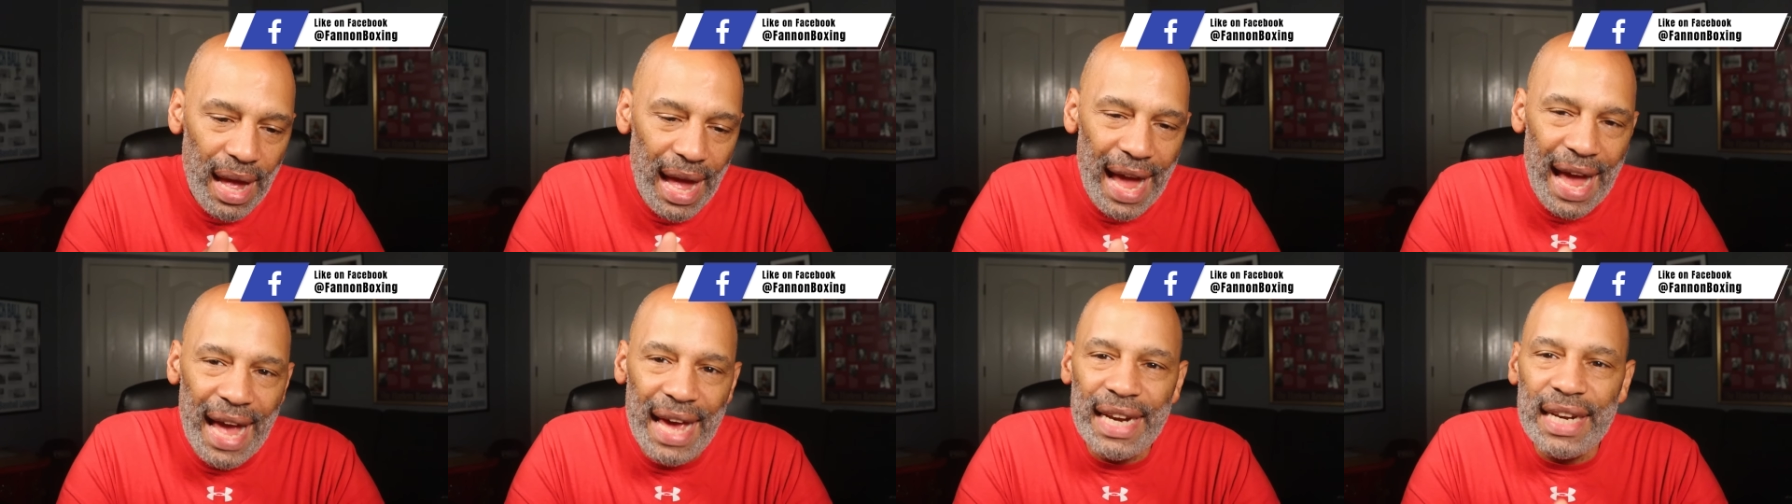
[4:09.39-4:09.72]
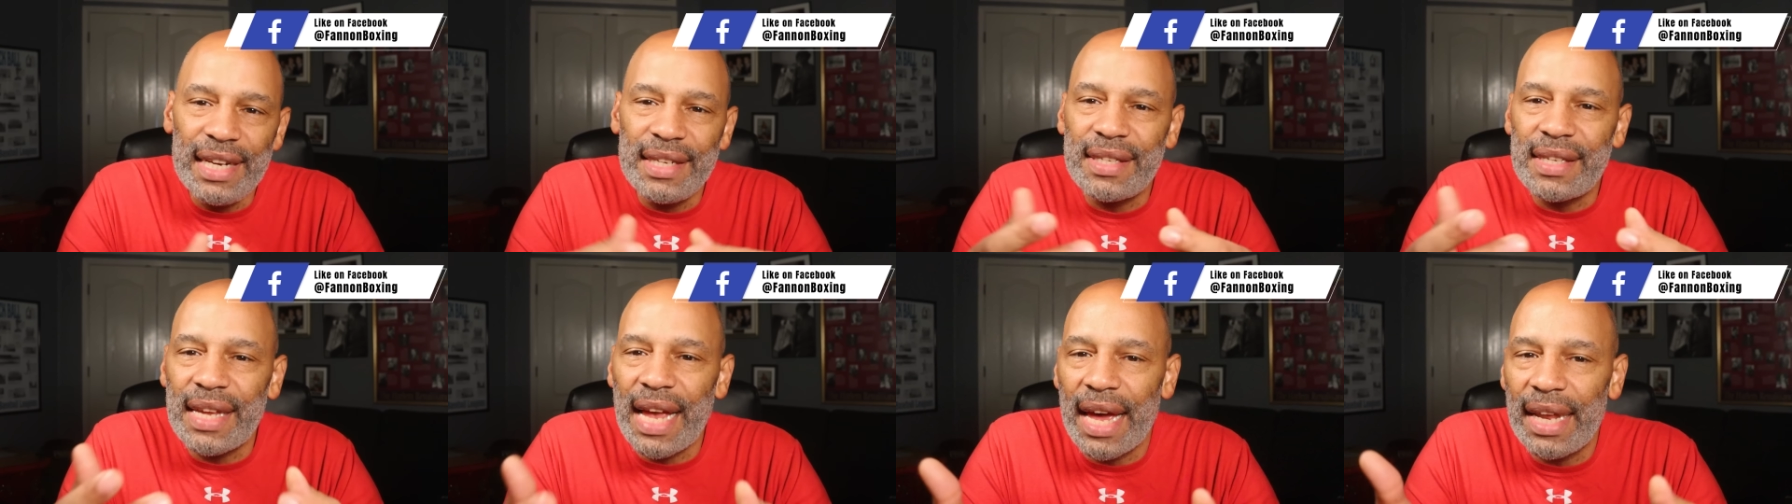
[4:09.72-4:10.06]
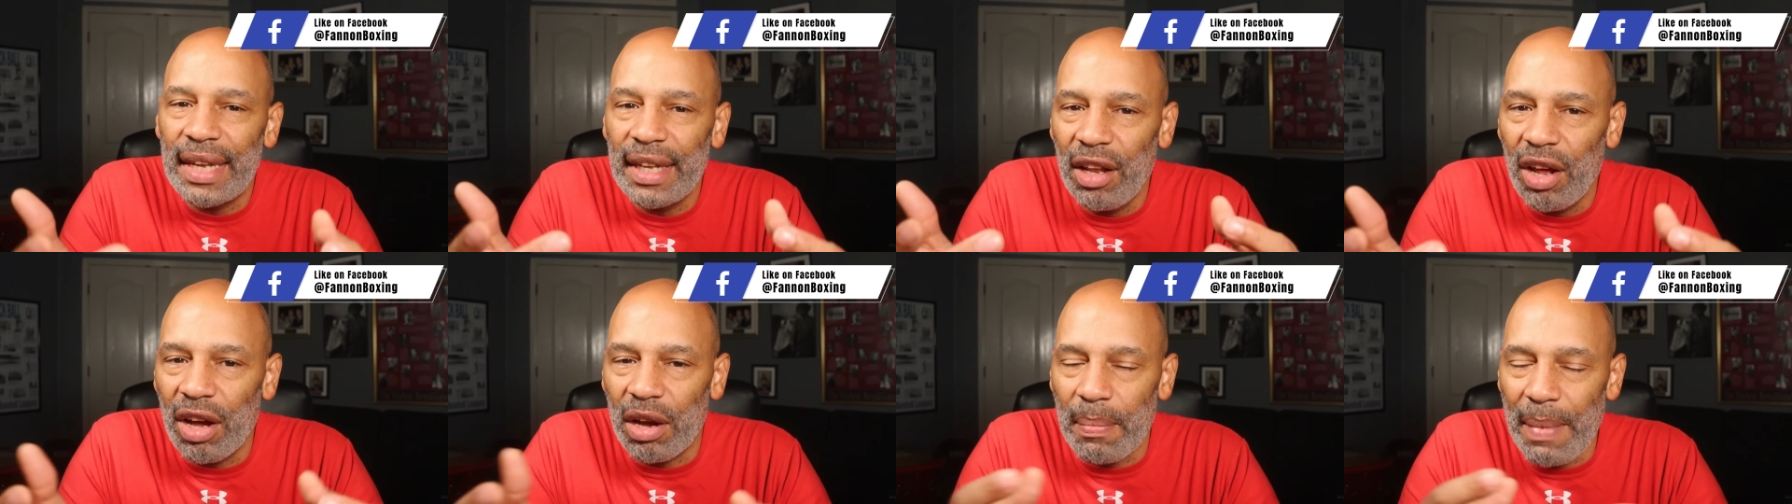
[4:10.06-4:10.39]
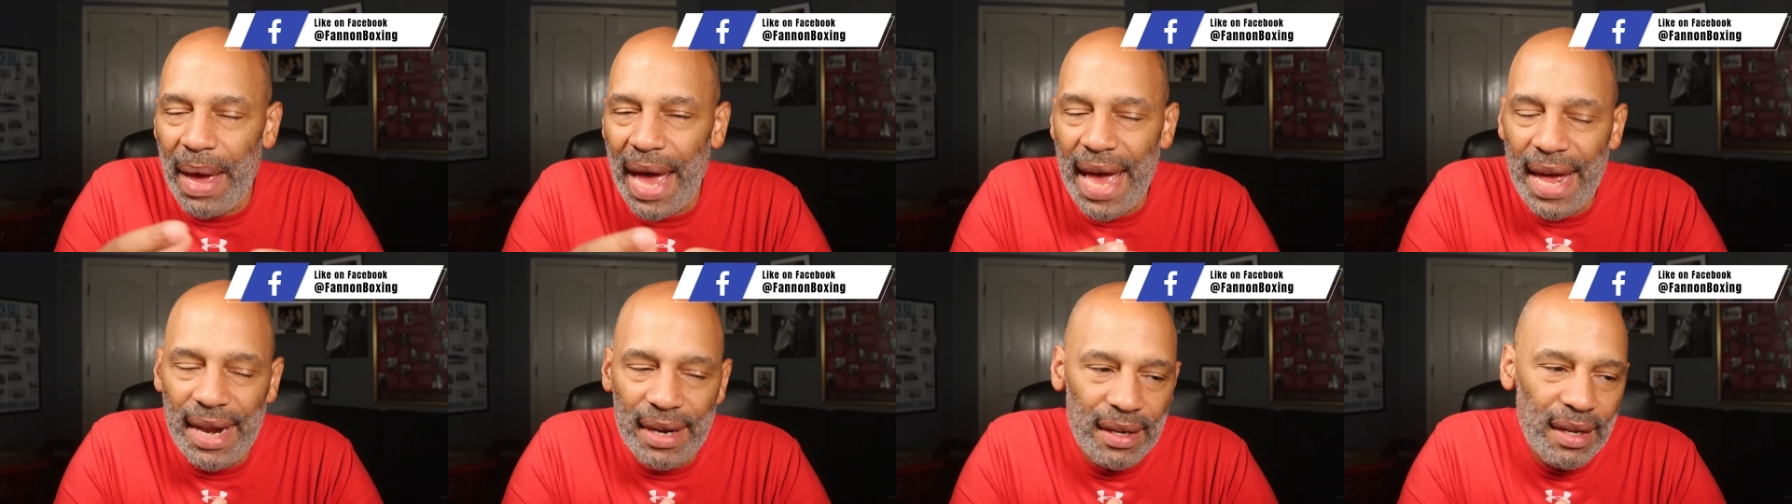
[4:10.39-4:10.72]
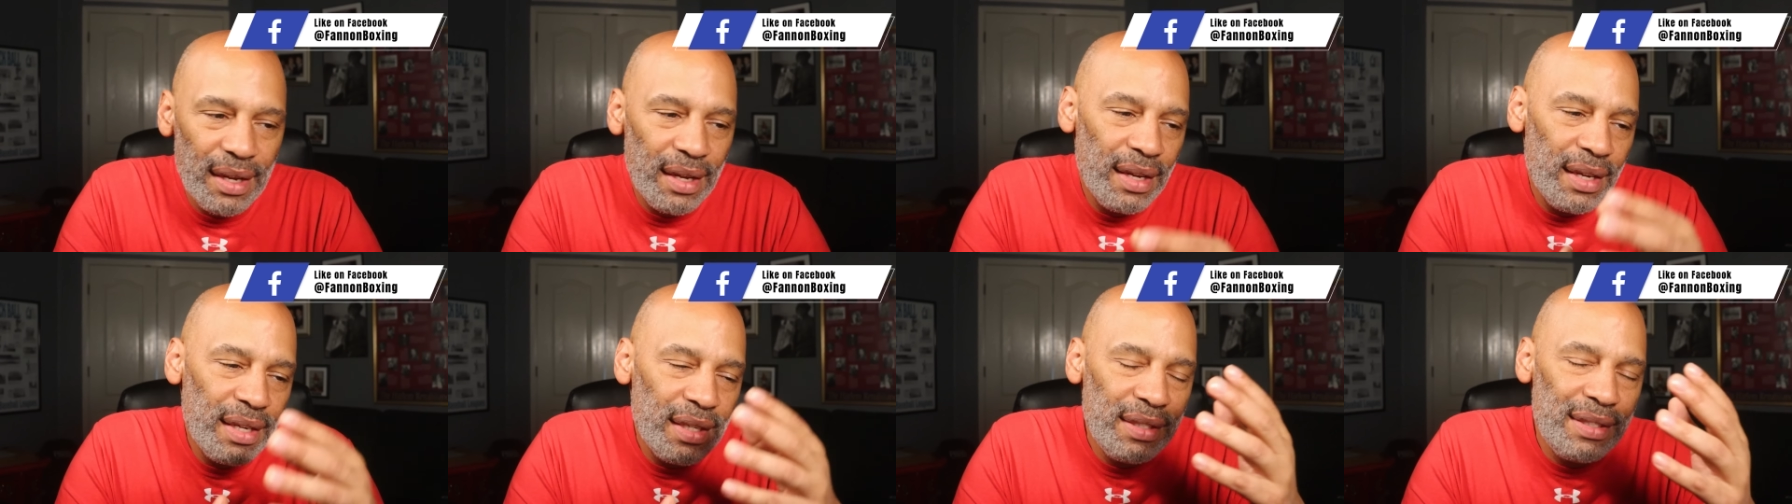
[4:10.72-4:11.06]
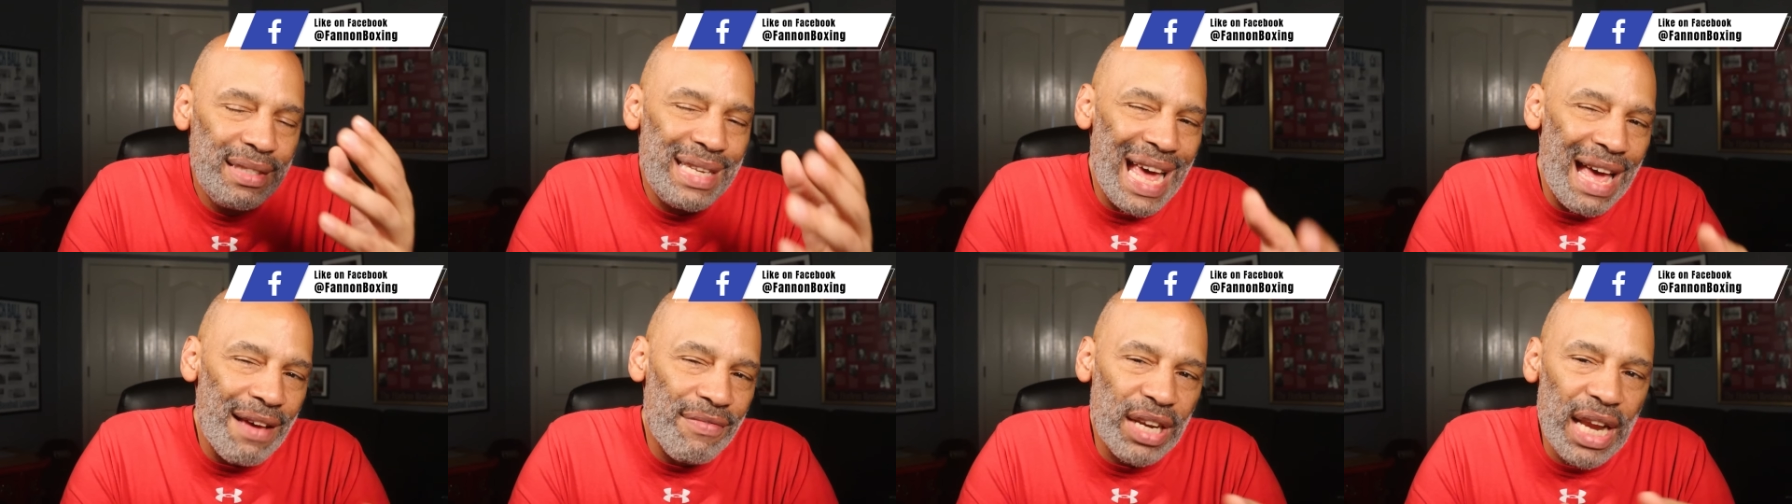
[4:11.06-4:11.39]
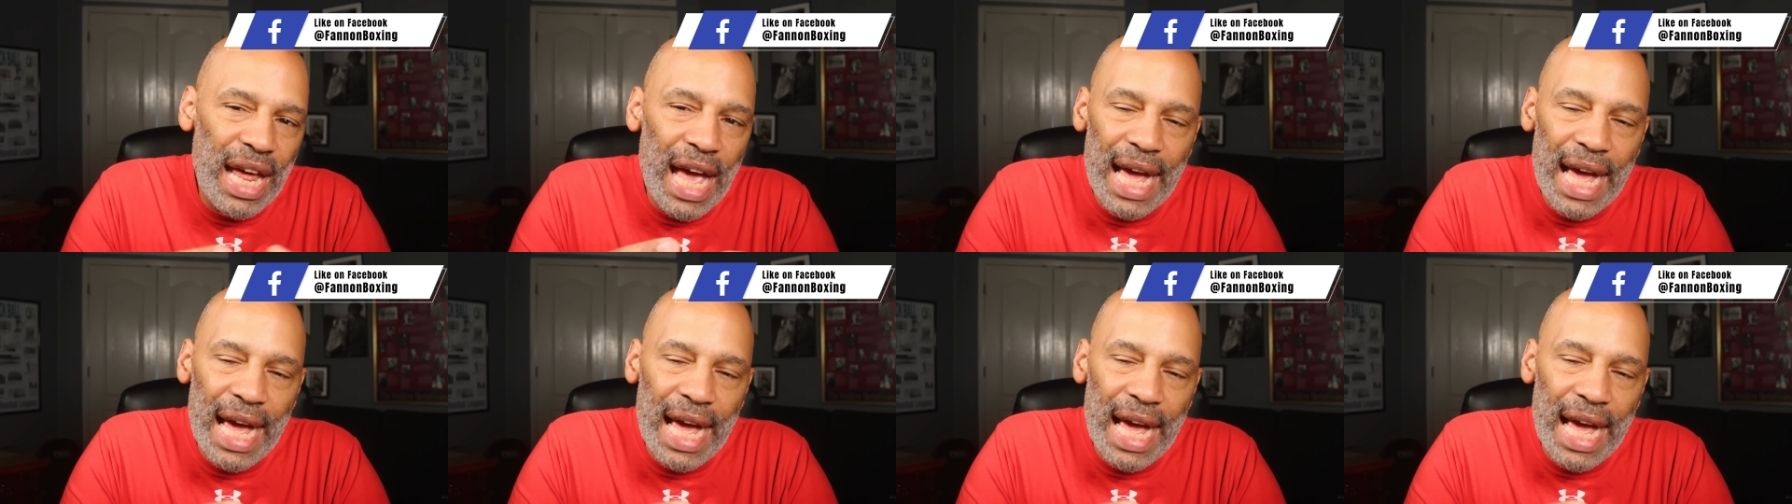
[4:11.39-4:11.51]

And he said, look, man, Devin